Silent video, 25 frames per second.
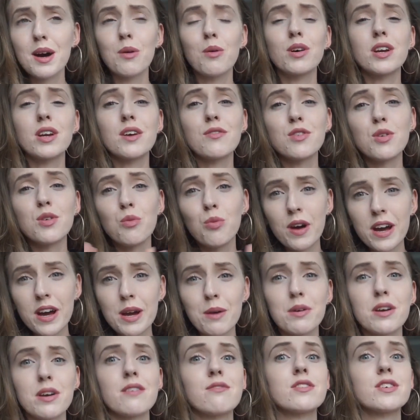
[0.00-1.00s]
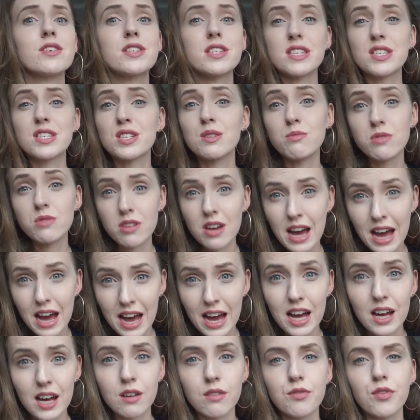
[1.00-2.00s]
whatever way, whatever system you
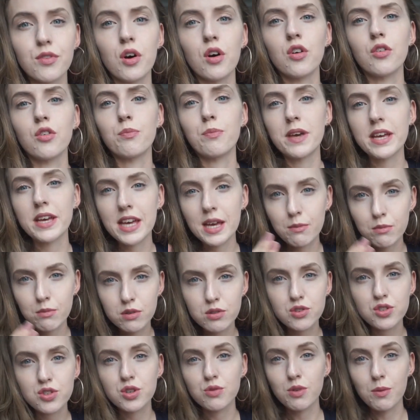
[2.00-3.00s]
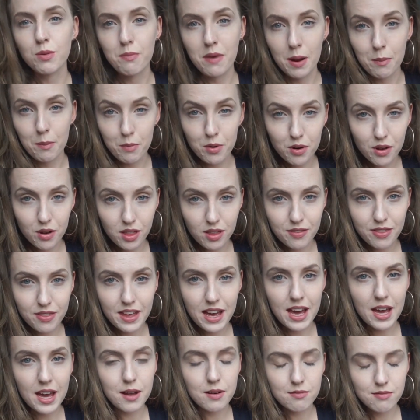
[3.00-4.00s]
have of being able to remember all of
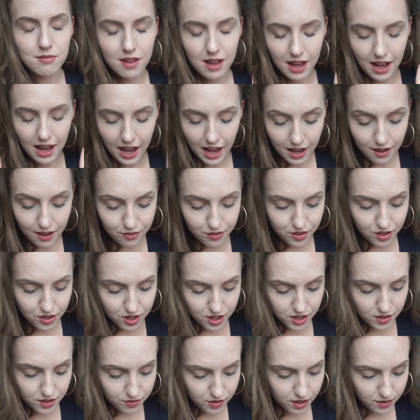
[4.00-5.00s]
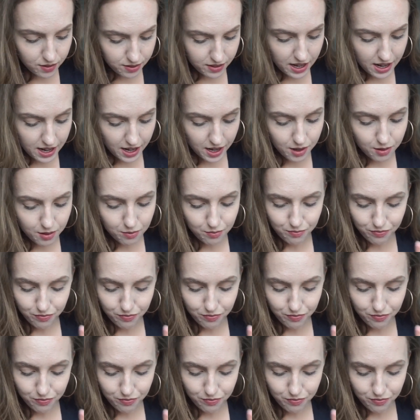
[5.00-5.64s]
that, after you've done that,